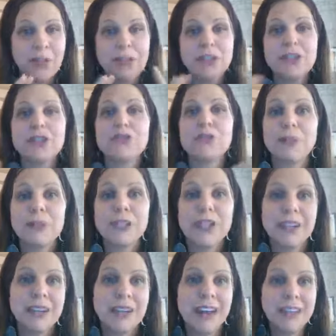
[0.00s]

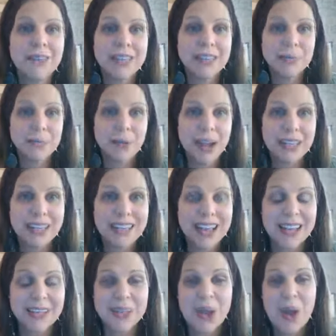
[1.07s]
description of this
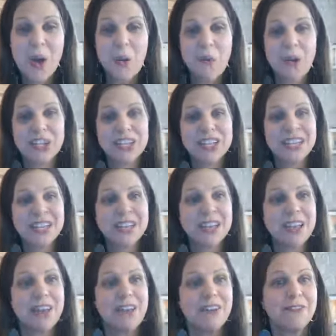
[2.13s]
process, which
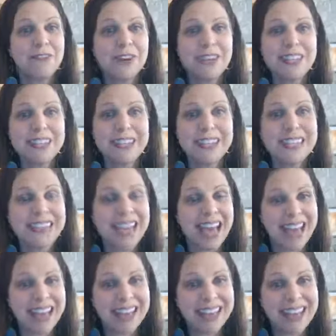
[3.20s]
is first it's
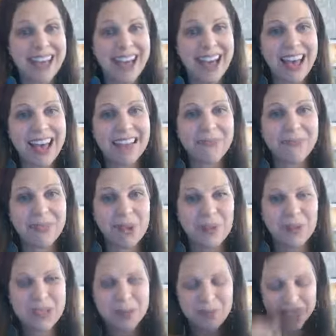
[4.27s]
hachna'ah,
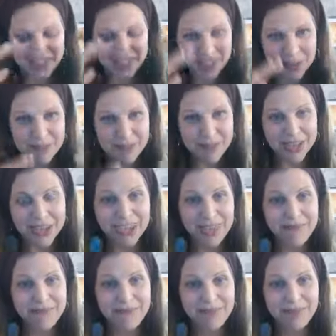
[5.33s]
which means
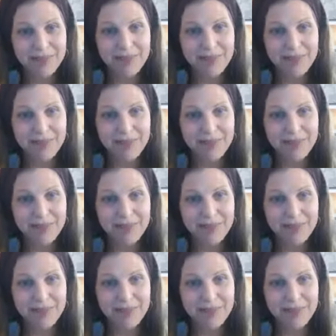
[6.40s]
submission,